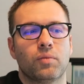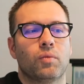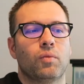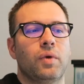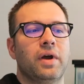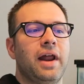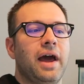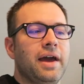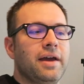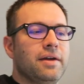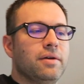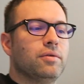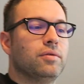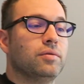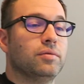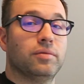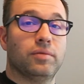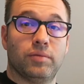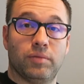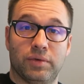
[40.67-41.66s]
when I
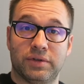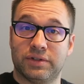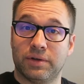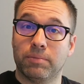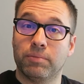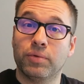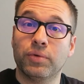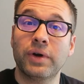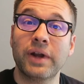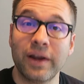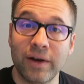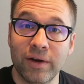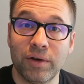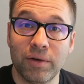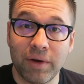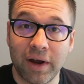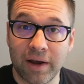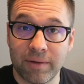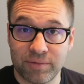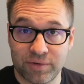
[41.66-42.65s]
was a brand
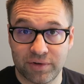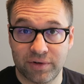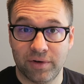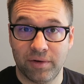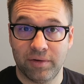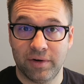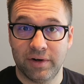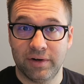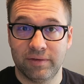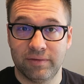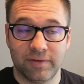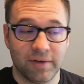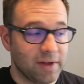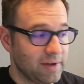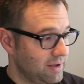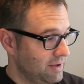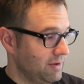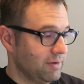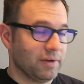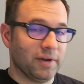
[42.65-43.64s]
new hamster owner,
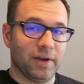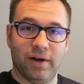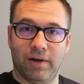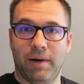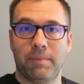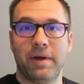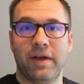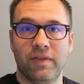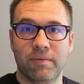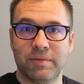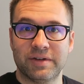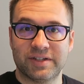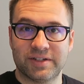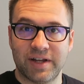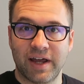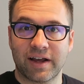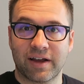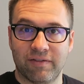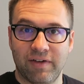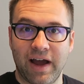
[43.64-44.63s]
you know, I made the
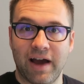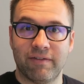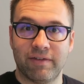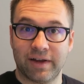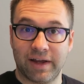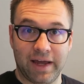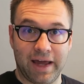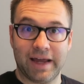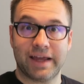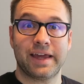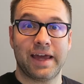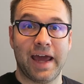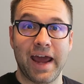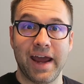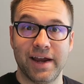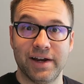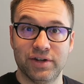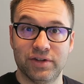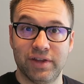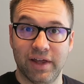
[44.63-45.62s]
mistake of having a
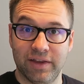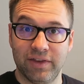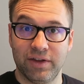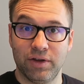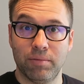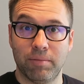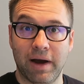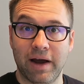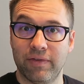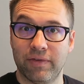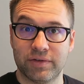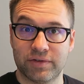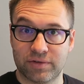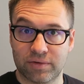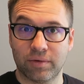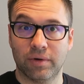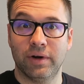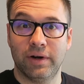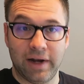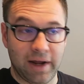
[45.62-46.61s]
cage that you buy at the
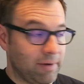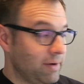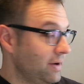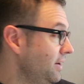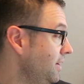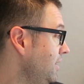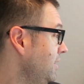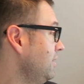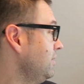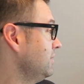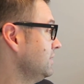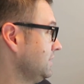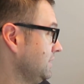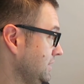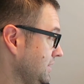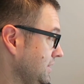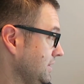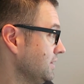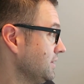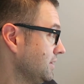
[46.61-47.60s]
store. Now I know
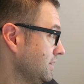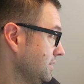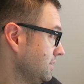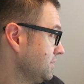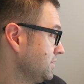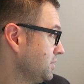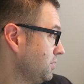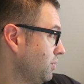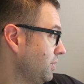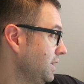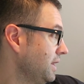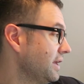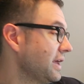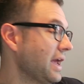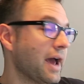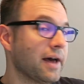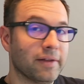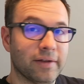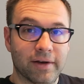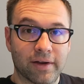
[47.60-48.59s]
20
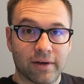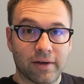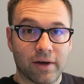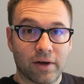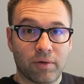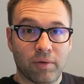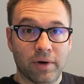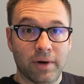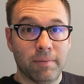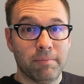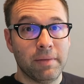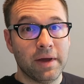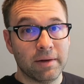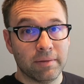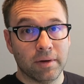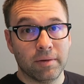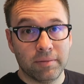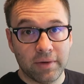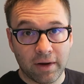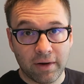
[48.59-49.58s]
gallon aquarium
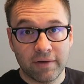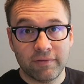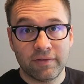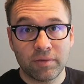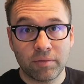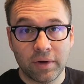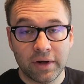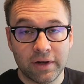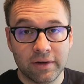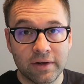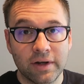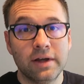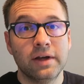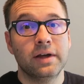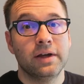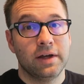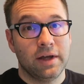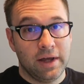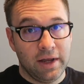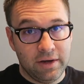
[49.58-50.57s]
minimum. Now everyone
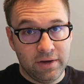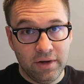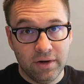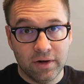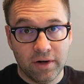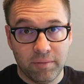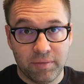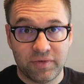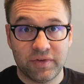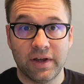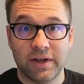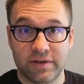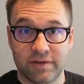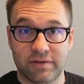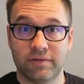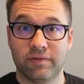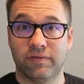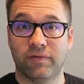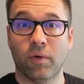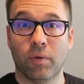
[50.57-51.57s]
in Europe
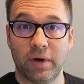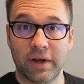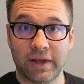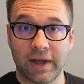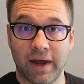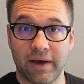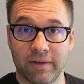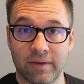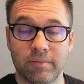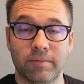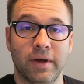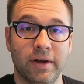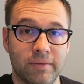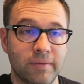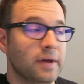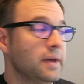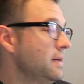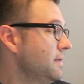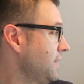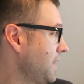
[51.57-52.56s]
says 40 gallon, but
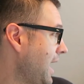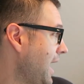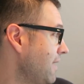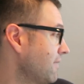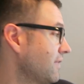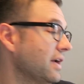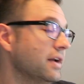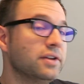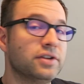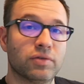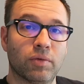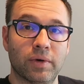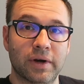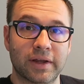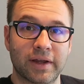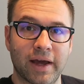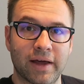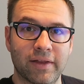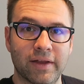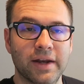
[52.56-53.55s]
I've got a
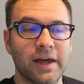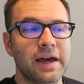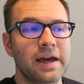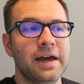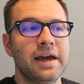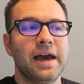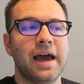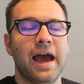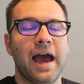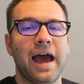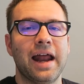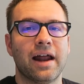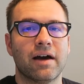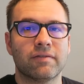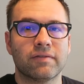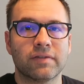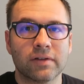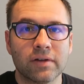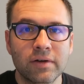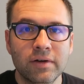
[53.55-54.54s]
20 gallon. And
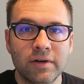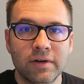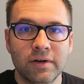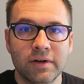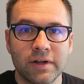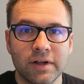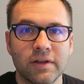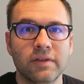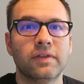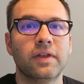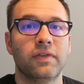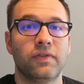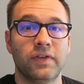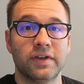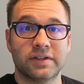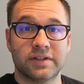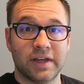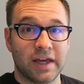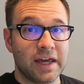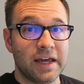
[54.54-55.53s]
I've learned that
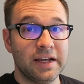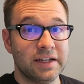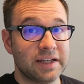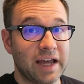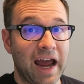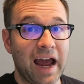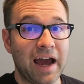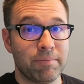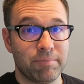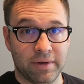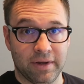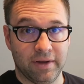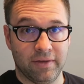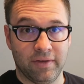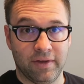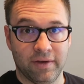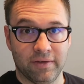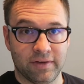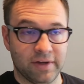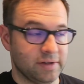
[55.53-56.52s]
this he's happy
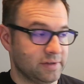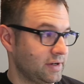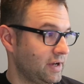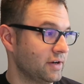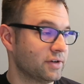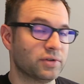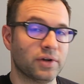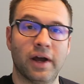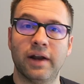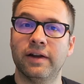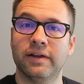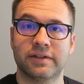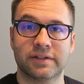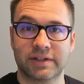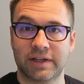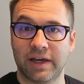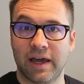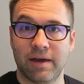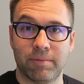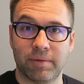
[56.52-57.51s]
in this. He's not trying to
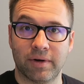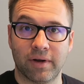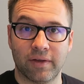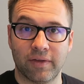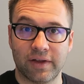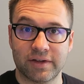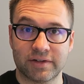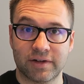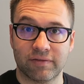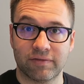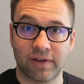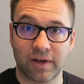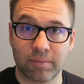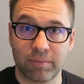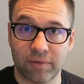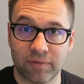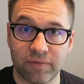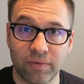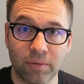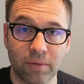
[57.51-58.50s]
escape and all that stuff like
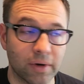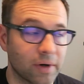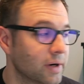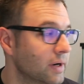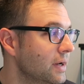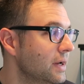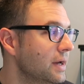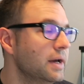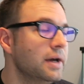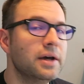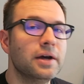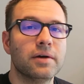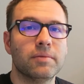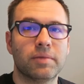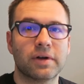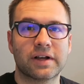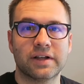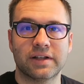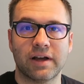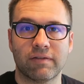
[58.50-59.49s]
before
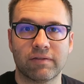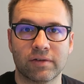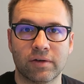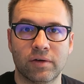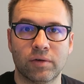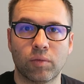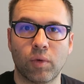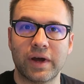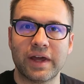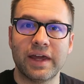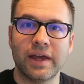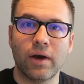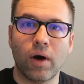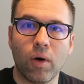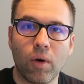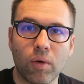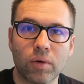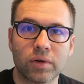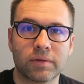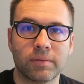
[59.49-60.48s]
because I've learned what he
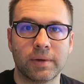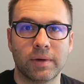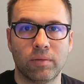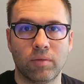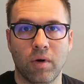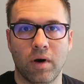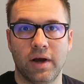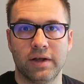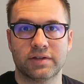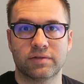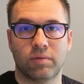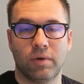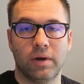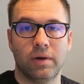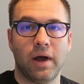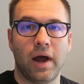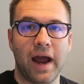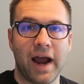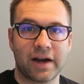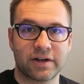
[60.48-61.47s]
ultimately wants,
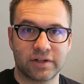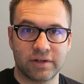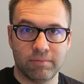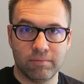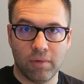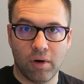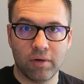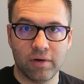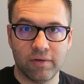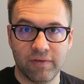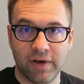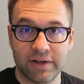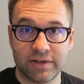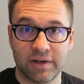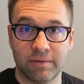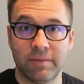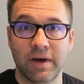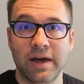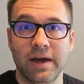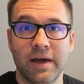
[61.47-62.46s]
what actually motivates
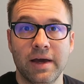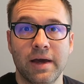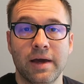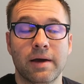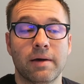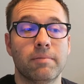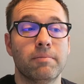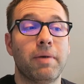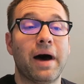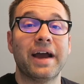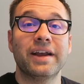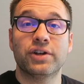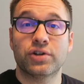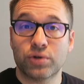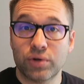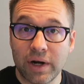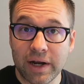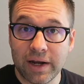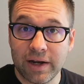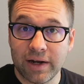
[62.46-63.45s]
him. By
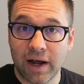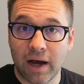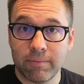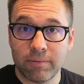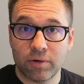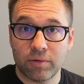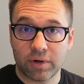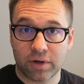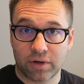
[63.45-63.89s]
trade, I'm a